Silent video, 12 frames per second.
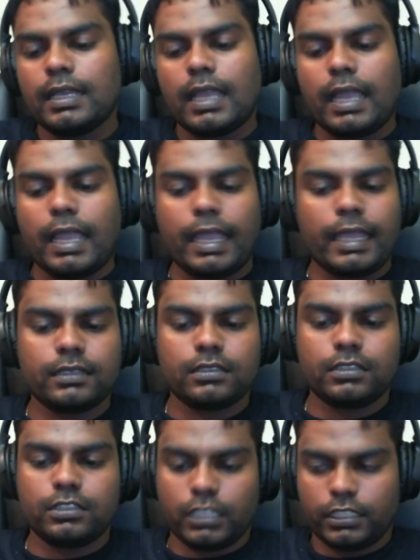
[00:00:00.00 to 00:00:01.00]
and
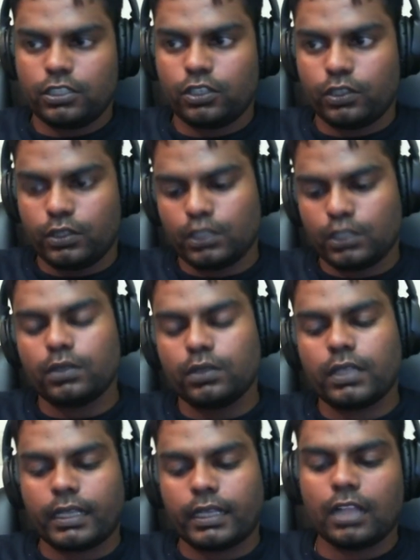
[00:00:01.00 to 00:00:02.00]
like it'll
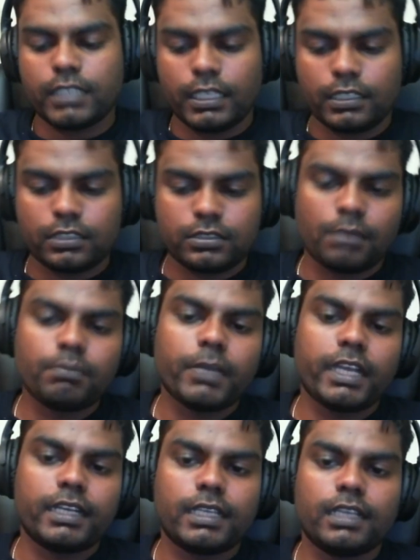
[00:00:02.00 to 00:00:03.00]
like I'll take some
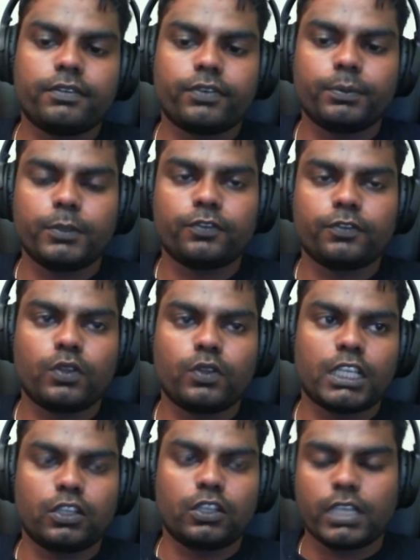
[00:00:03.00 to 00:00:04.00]
metadata from your phone,
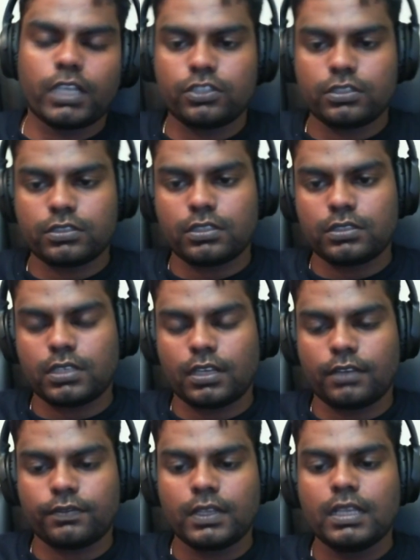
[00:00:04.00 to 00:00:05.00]
like locations and
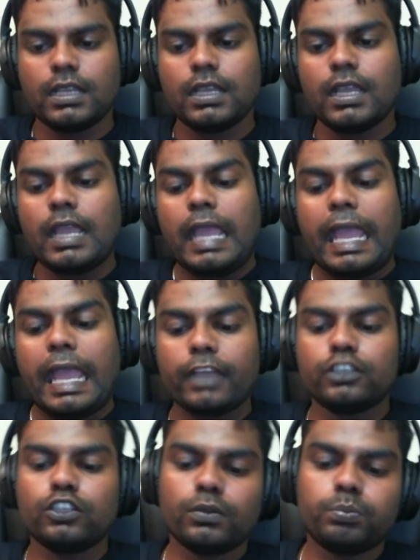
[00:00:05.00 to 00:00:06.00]
stuff. And
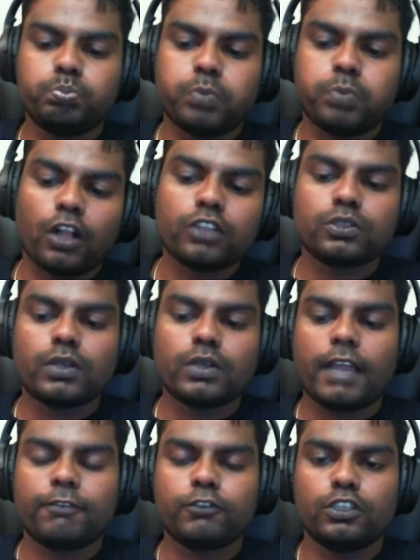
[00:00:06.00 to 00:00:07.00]
you'll also
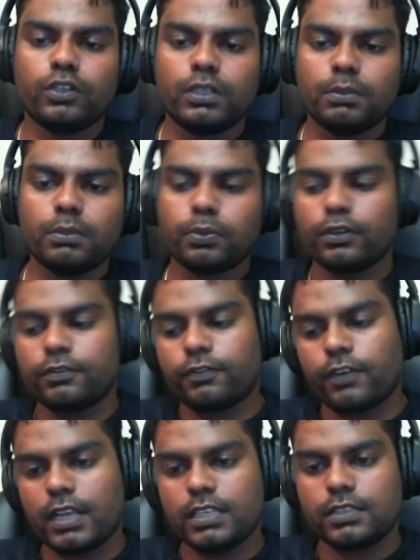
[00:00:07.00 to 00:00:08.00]
have to import
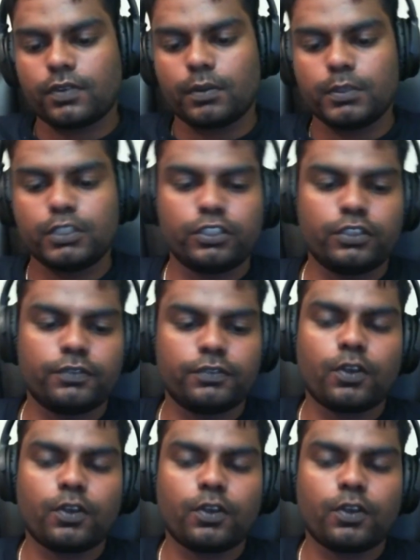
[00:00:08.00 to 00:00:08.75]
friends from either your phone